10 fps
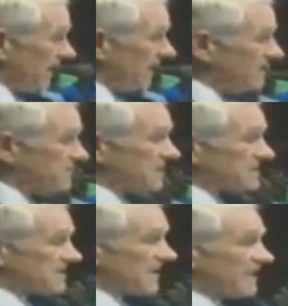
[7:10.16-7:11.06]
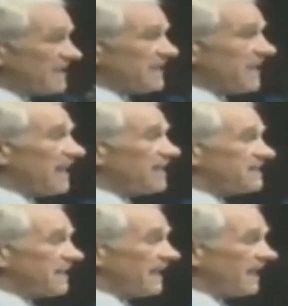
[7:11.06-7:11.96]
It has been said
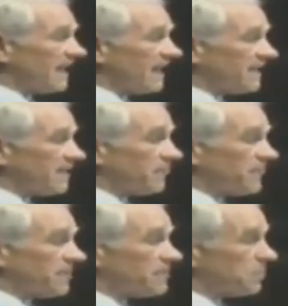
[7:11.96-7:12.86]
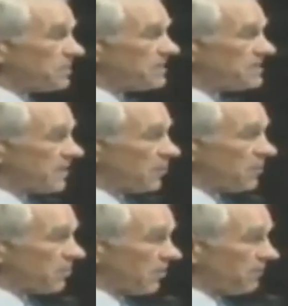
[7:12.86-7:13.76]
that they were very pleased that we
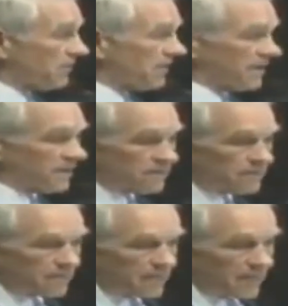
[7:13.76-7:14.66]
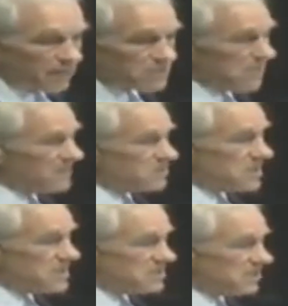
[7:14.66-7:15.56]
were over there. It was much
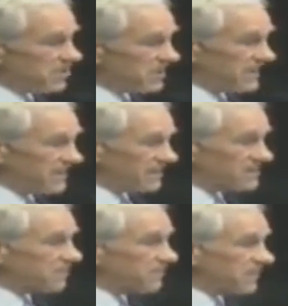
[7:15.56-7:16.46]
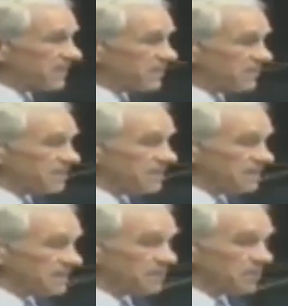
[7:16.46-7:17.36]
easier killing us over there than needing
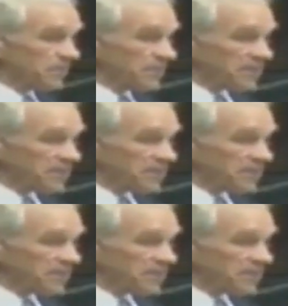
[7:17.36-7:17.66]
to come over